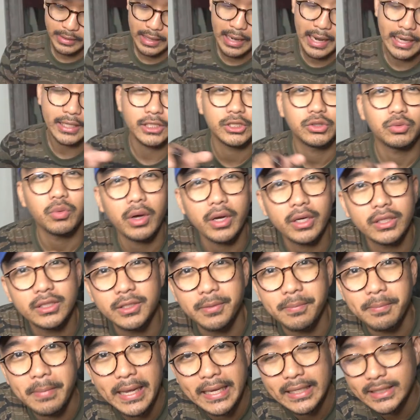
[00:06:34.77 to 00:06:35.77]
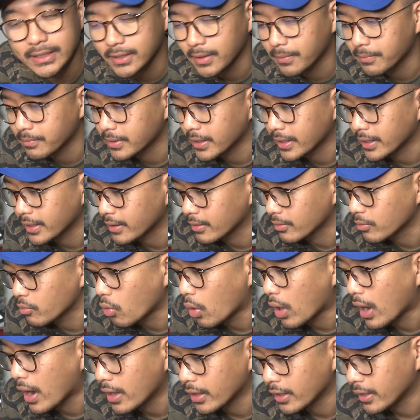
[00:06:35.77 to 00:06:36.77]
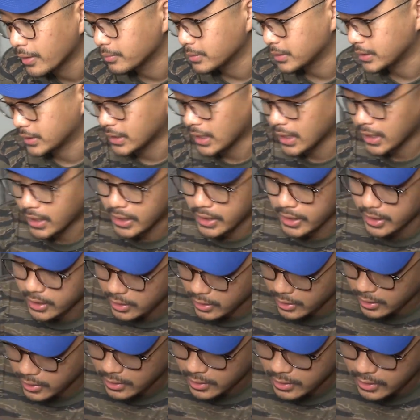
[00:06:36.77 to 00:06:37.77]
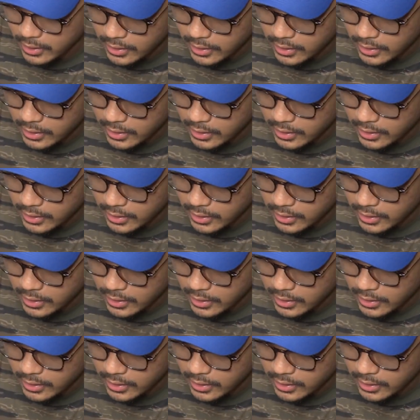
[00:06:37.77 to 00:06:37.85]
I just wanted to make something while I'm stuck here.